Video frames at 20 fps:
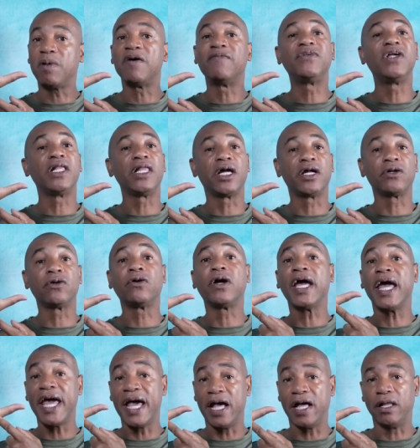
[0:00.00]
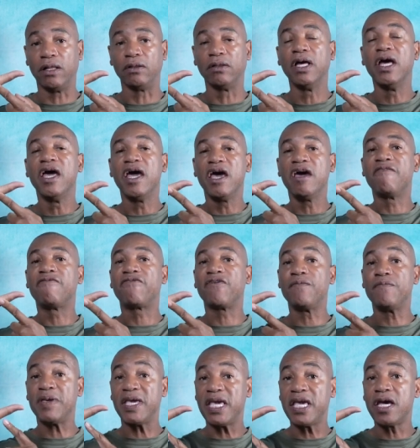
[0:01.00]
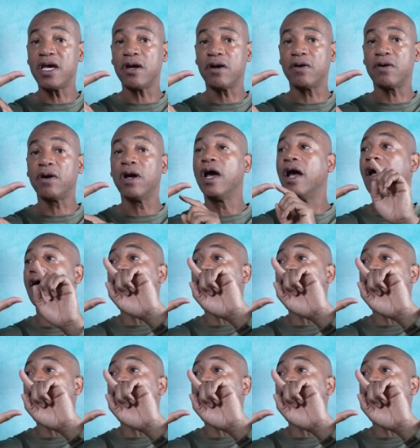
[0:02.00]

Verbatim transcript: of the letter L, and from here,